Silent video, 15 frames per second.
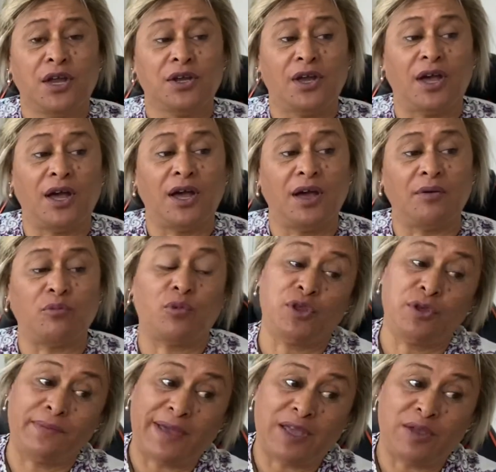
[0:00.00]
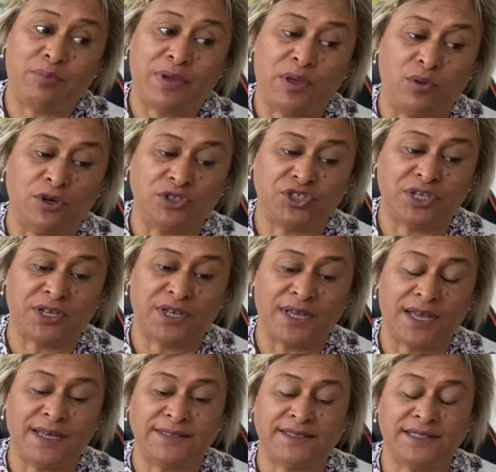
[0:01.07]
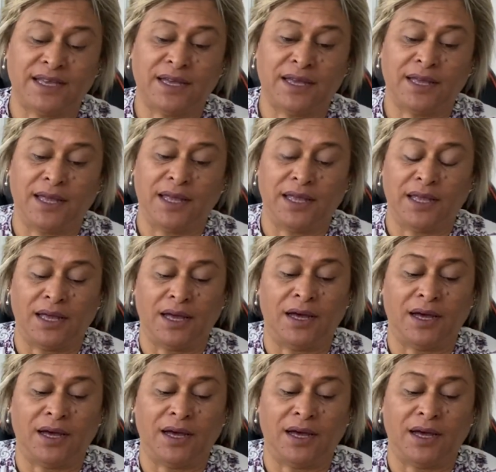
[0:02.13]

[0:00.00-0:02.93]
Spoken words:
Well, you may be watching as a,